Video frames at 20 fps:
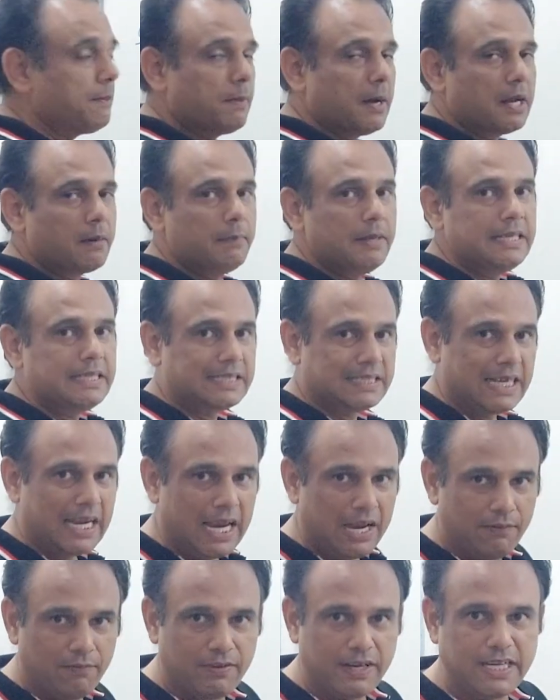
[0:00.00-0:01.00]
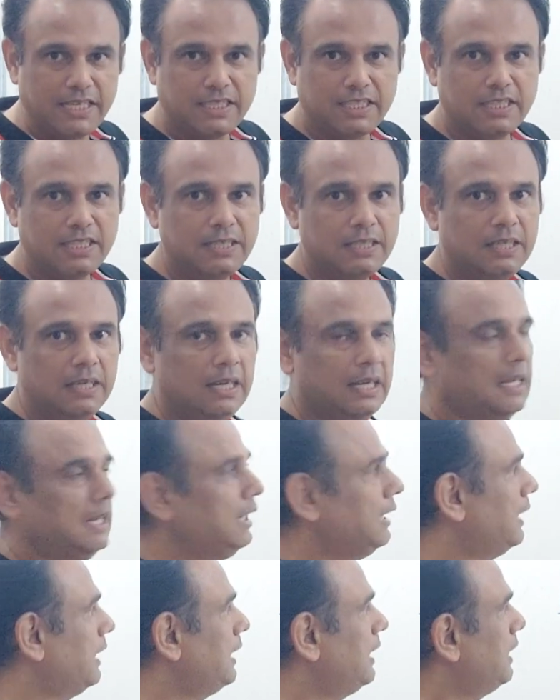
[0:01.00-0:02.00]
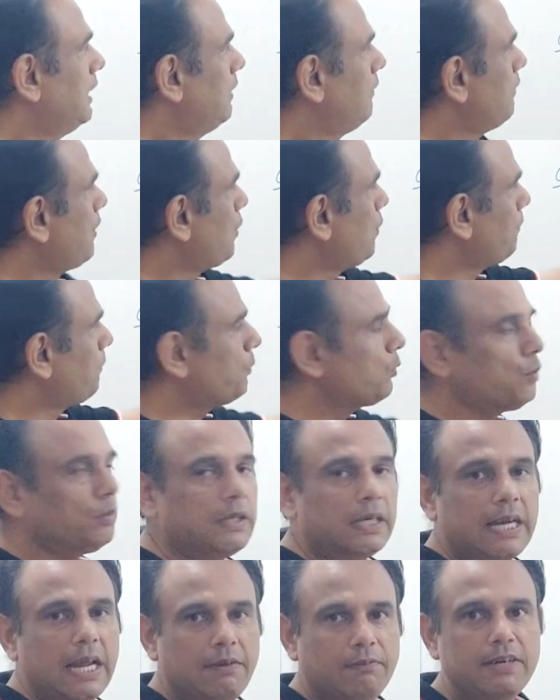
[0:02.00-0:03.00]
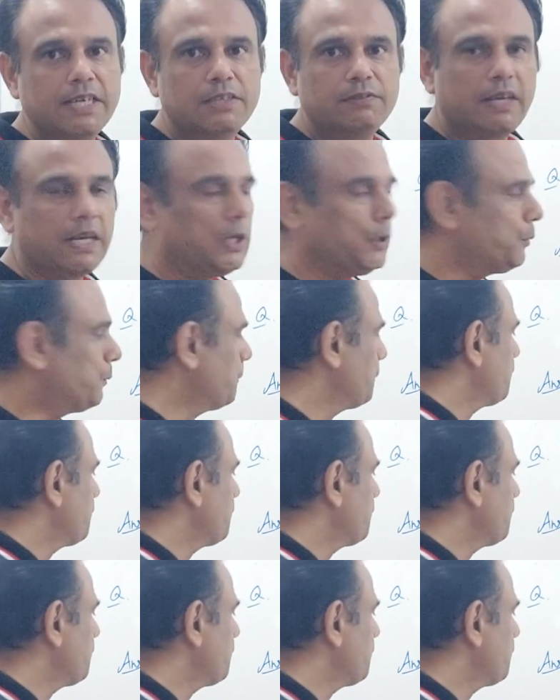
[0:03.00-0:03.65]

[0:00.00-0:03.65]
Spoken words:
bar means average. You have to prove that average value.